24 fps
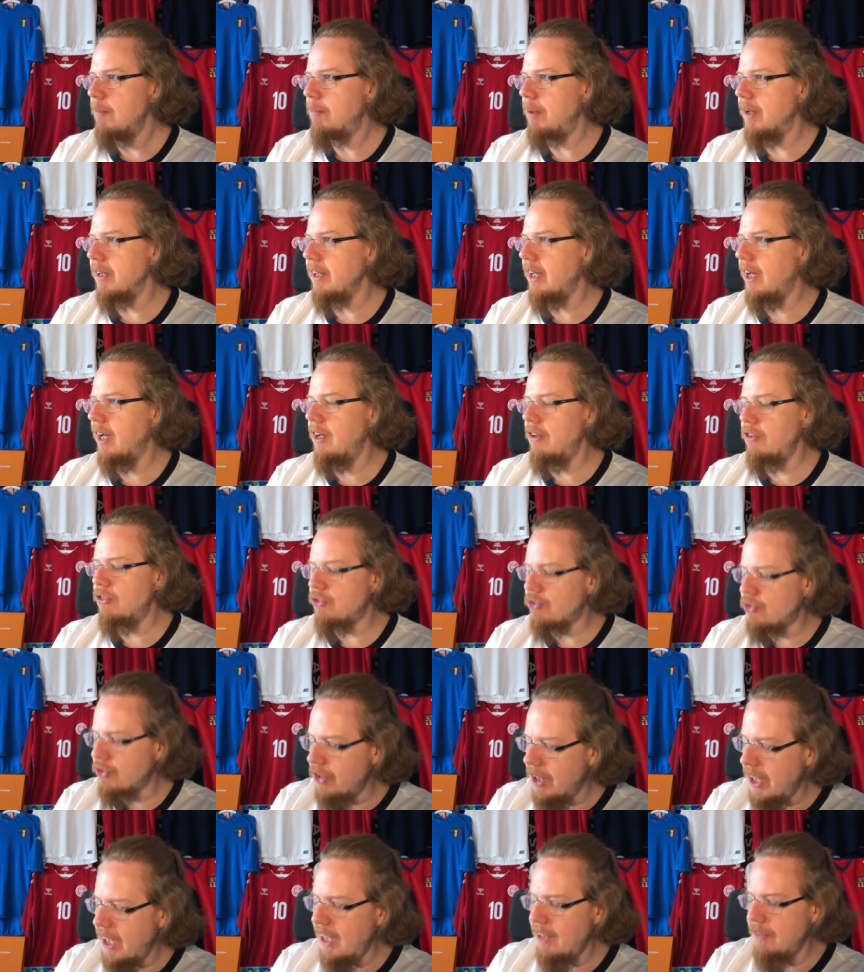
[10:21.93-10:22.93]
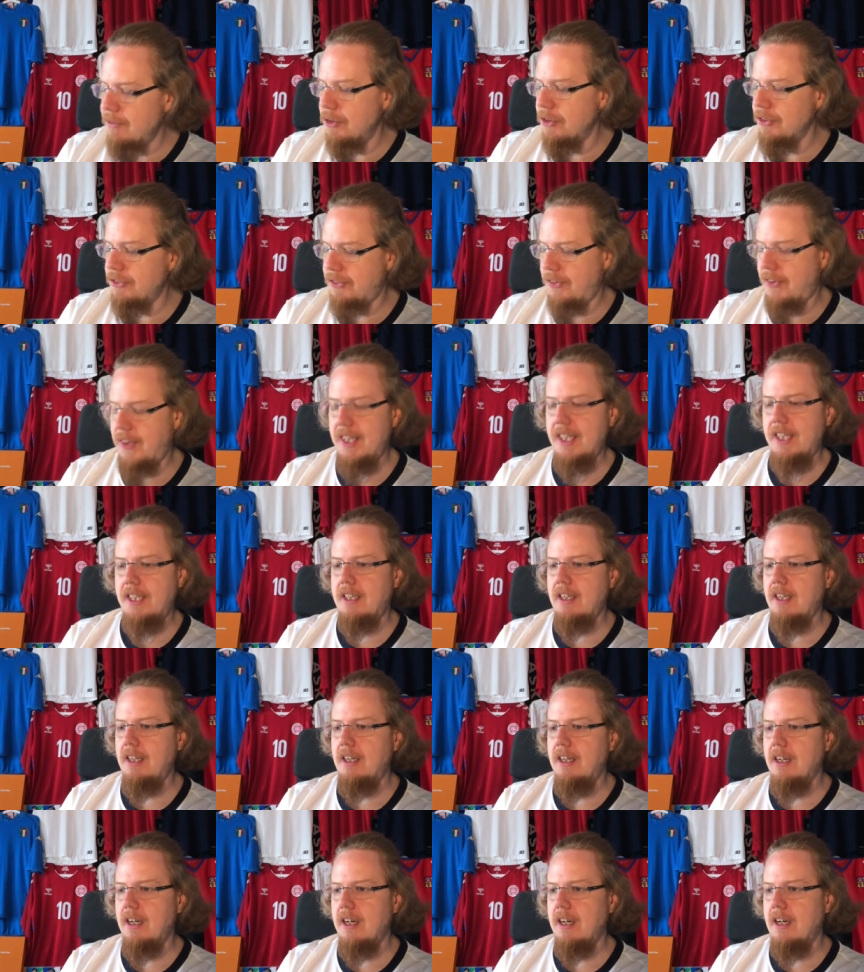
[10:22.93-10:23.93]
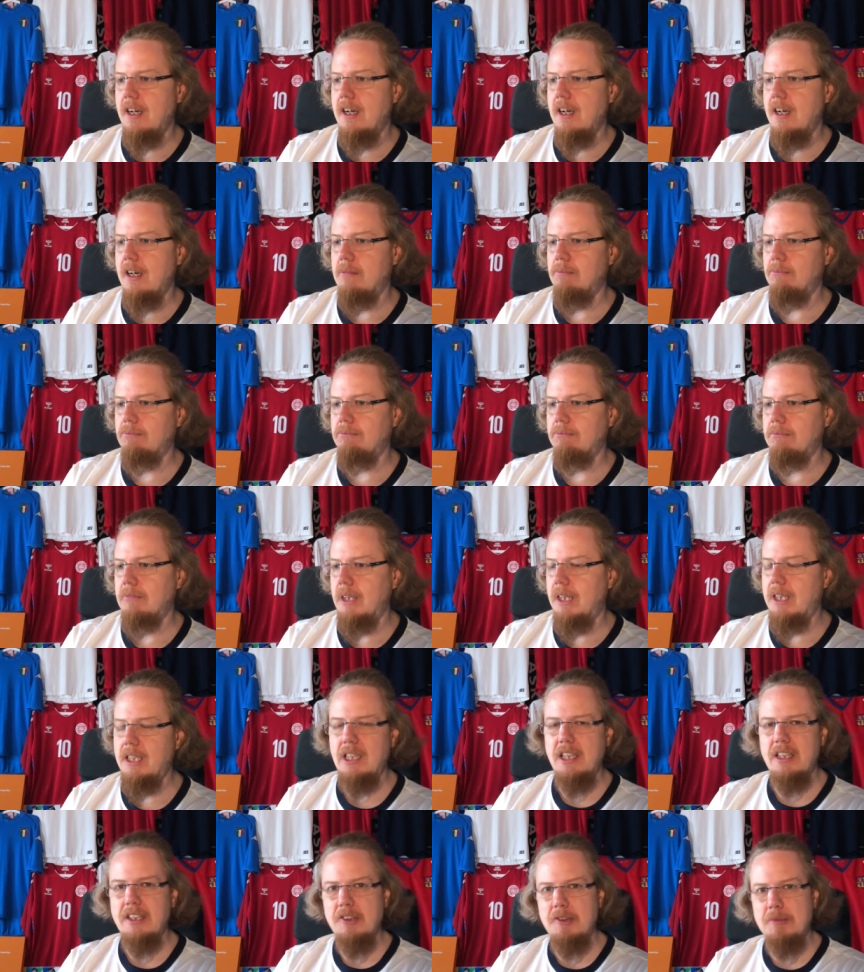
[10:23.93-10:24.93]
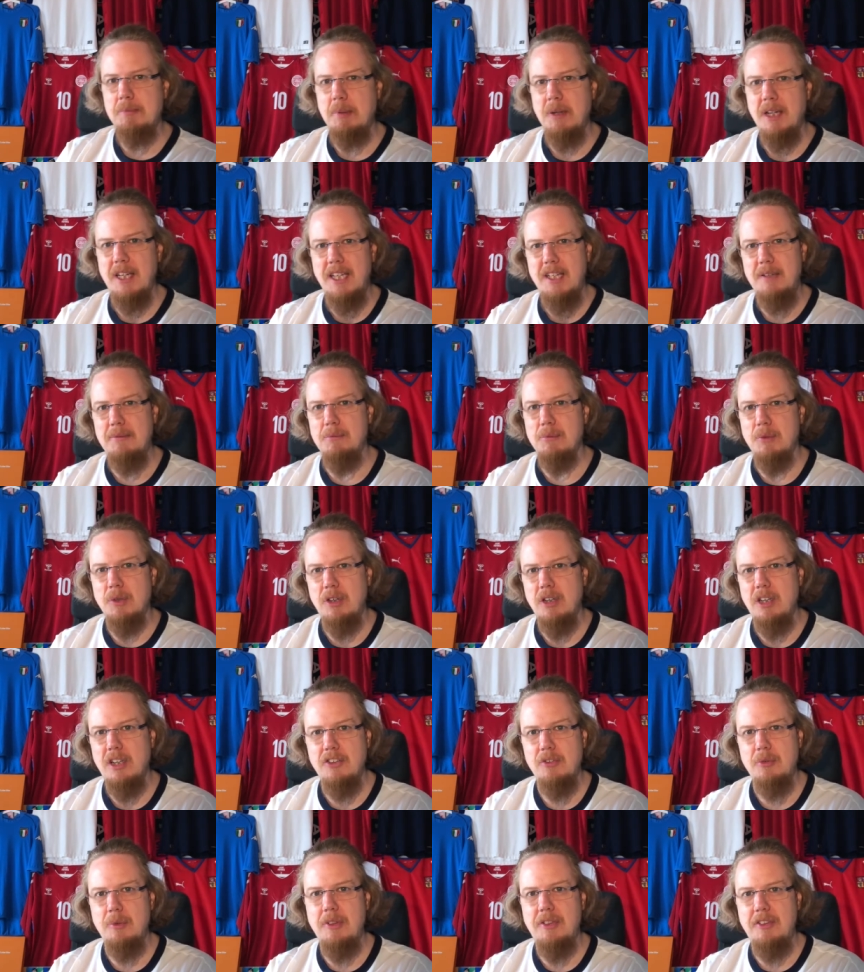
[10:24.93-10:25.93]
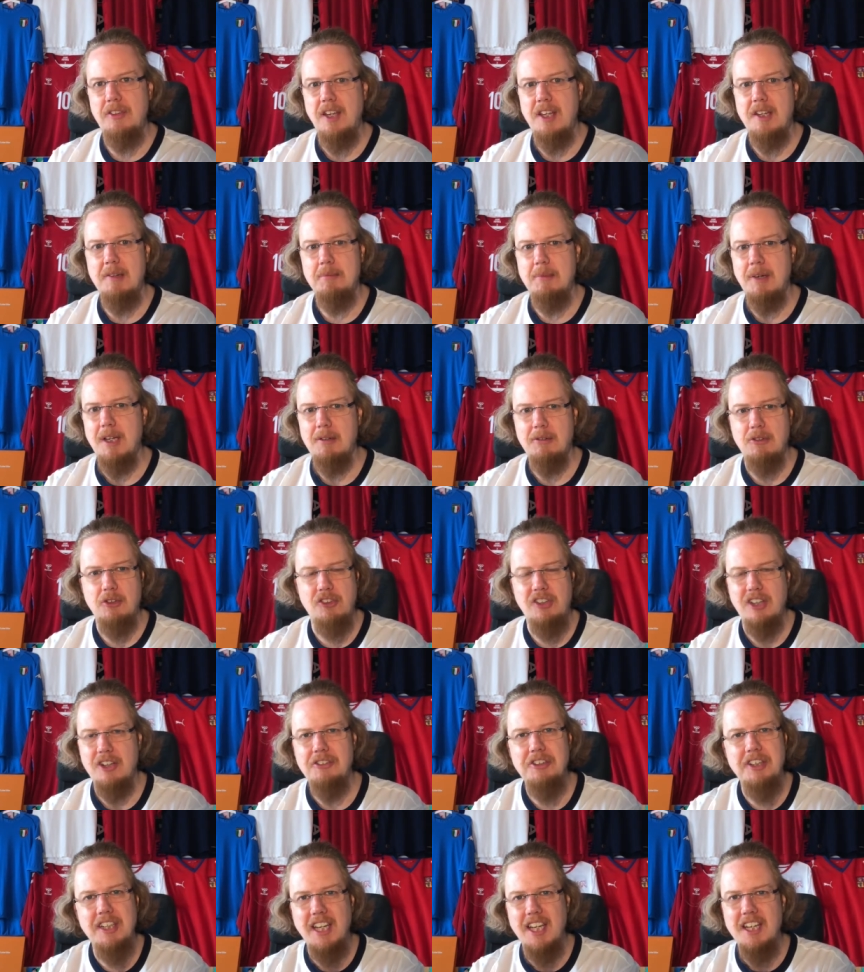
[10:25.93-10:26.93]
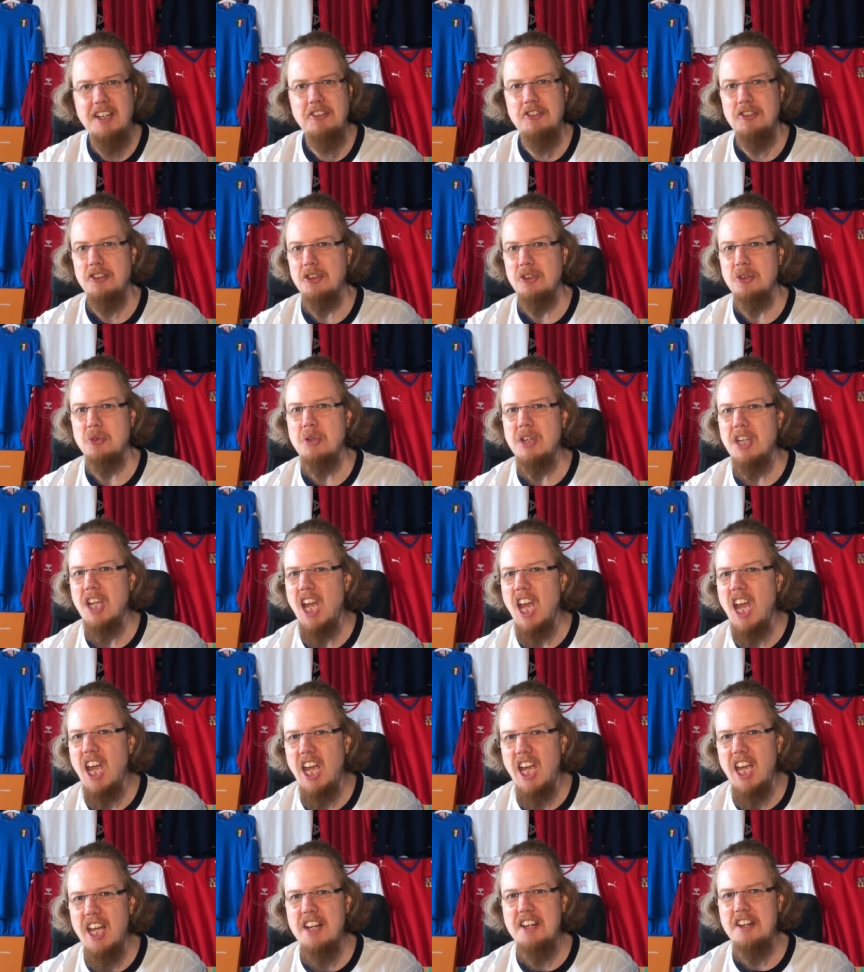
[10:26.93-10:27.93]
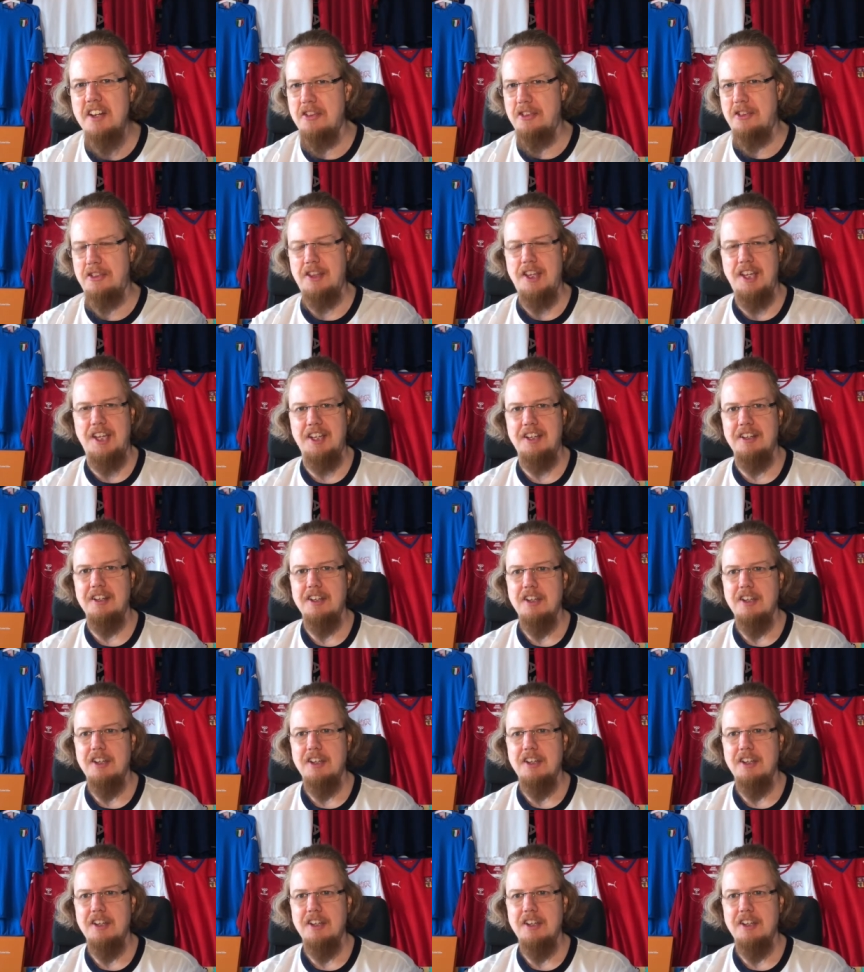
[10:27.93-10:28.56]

but I really was thinking um, England is playing more or less with 10 men because Harry Kane is not doing anything.